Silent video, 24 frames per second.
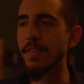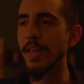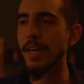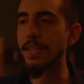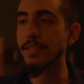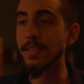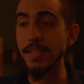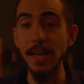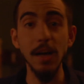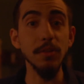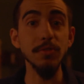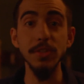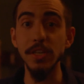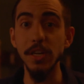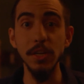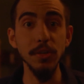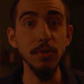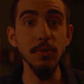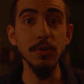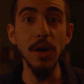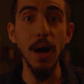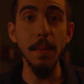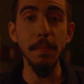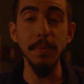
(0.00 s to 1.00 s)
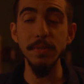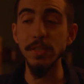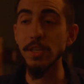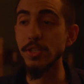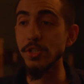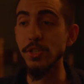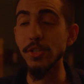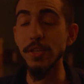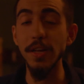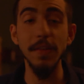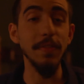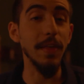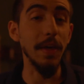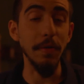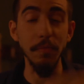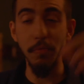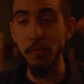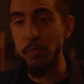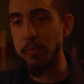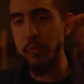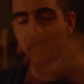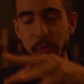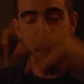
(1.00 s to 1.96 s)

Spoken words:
that sounds like a new composition and then